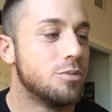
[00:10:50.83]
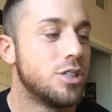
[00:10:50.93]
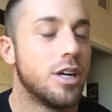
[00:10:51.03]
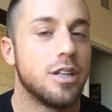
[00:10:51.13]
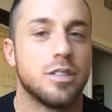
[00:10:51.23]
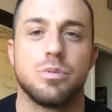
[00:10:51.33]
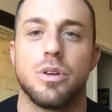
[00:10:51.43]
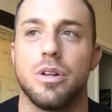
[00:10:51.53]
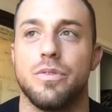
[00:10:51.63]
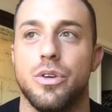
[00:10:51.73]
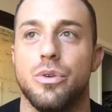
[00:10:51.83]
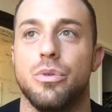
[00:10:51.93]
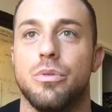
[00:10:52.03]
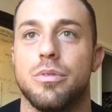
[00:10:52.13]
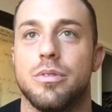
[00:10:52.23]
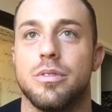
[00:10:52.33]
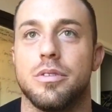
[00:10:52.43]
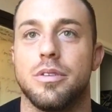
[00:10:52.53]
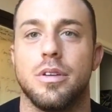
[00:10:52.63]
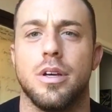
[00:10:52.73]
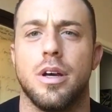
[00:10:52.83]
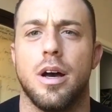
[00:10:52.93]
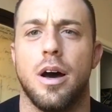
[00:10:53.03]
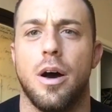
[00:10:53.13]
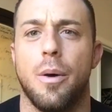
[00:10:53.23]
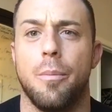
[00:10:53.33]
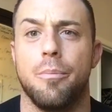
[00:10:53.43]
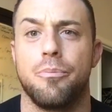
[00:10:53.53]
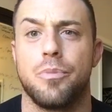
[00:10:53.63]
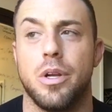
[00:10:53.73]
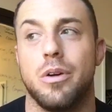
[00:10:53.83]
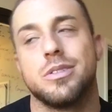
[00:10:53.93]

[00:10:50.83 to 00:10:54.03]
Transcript: sharing this with all of you. You know,